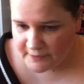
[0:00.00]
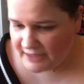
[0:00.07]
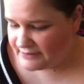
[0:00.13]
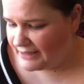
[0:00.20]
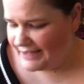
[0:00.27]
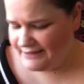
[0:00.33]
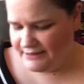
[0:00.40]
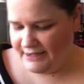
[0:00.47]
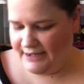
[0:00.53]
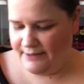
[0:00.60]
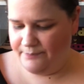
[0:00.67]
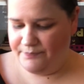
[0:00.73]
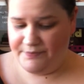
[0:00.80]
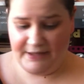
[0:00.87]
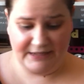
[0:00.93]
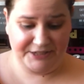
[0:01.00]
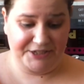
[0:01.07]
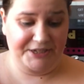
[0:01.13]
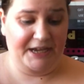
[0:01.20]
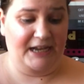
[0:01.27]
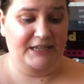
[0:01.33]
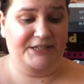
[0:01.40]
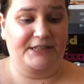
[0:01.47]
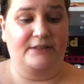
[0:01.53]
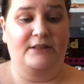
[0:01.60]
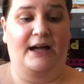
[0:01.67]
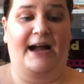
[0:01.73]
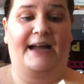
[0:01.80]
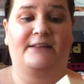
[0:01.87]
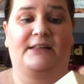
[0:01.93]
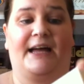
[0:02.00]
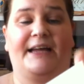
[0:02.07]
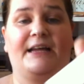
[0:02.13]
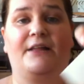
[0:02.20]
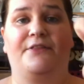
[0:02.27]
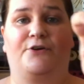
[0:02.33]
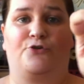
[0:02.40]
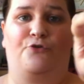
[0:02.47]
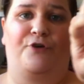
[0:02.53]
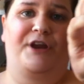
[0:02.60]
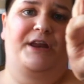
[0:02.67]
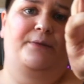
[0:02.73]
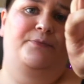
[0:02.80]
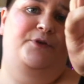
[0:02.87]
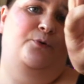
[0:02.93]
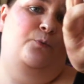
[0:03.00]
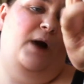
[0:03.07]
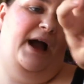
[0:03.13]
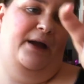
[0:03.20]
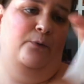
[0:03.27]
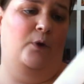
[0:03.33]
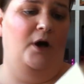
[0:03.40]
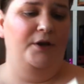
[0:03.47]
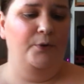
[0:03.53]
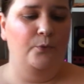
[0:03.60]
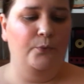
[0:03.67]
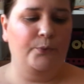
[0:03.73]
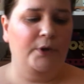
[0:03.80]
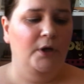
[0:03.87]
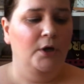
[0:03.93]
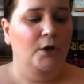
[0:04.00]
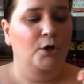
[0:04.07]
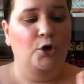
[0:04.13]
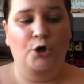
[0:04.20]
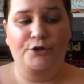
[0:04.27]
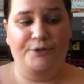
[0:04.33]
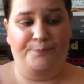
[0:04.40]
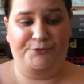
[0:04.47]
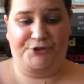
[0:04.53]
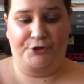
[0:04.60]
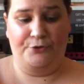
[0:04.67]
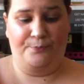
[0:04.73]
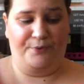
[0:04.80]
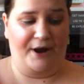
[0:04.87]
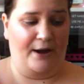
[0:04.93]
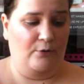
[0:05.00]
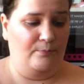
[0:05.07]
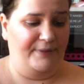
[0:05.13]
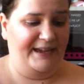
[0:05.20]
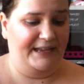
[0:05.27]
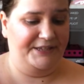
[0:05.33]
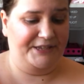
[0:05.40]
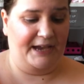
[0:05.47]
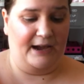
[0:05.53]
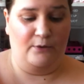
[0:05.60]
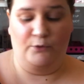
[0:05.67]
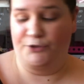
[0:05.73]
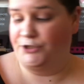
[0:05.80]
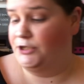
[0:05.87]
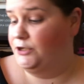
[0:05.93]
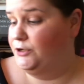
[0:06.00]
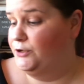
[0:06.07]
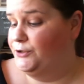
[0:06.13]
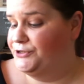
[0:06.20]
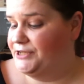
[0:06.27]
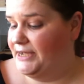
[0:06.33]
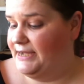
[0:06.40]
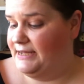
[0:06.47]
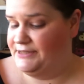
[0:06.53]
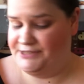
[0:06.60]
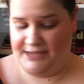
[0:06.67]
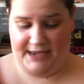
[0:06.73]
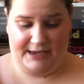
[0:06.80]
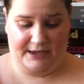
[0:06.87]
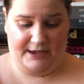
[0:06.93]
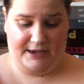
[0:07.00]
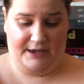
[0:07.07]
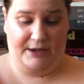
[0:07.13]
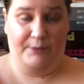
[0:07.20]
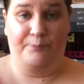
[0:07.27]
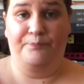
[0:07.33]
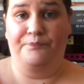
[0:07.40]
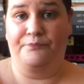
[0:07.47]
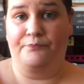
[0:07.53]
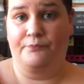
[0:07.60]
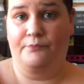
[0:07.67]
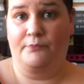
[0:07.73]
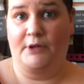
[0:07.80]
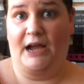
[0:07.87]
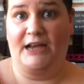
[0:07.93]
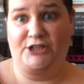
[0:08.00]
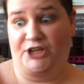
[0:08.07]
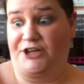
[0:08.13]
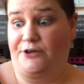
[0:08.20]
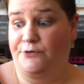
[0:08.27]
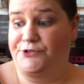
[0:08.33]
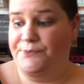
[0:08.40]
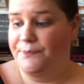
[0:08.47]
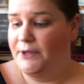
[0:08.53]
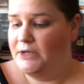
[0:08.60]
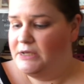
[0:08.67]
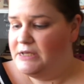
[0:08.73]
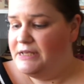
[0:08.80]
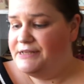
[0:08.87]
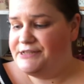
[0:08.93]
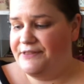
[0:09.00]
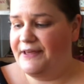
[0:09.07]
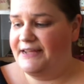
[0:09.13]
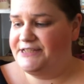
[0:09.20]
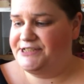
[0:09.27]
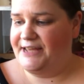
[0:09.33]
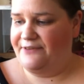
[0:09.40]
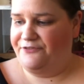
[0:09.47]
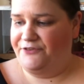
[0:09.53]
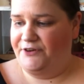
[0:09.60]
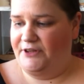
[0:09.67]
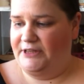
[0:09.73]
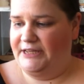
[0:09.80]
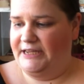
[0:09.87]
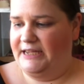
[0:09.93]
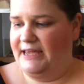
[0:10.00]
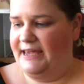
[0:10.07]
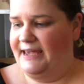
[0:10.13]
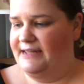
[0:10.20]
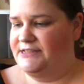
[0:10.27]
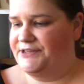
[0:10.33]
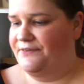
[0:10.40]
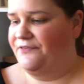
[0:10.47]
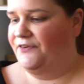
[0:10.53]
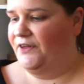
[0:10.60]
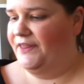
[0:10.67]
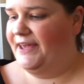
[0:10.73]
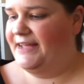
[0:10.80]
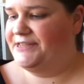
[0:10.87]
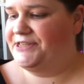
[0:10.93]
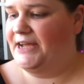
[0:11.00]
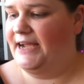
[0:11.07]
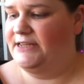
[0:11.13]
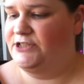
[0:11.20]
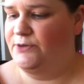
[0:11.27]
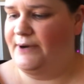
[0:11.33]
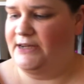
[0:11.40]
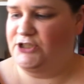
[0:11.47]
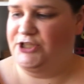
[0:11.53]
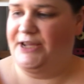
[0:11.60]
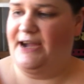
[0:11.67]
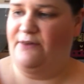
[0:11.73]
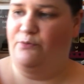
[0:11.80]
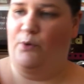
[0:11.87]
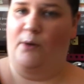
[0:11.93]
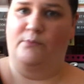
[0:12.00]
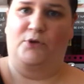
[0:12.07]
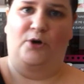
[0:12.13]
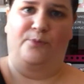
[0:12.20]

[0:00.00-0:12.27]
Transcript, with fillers: like that. That's a nice little highlighter, the white one. Other two brown bits I would use as a eyeshadows. So that is definitely it for this. I do actually have one